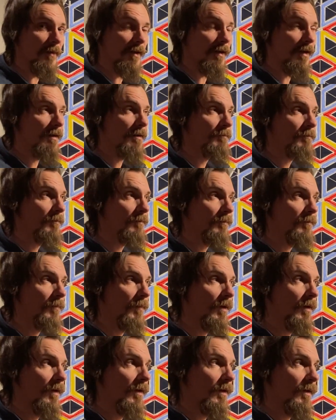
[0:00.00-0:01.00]

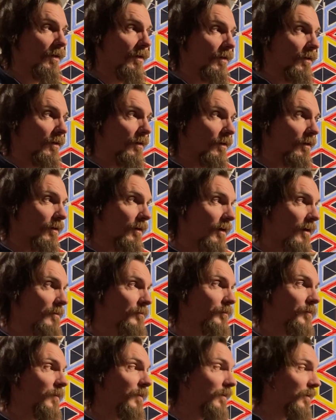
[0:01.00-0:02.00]

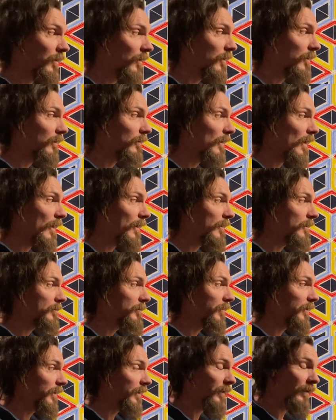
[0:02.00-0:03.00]
I'm gonna let
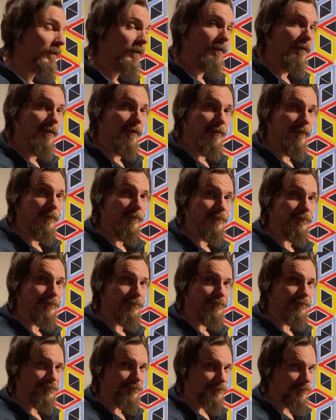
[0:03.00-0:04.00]
it bleed,
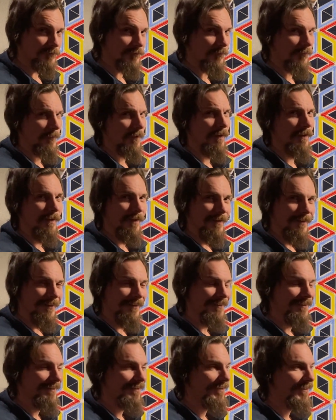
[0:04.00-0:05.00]

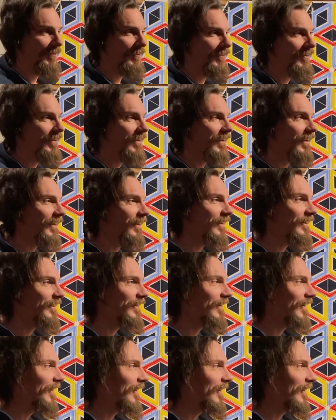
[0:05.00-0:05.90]
you know, and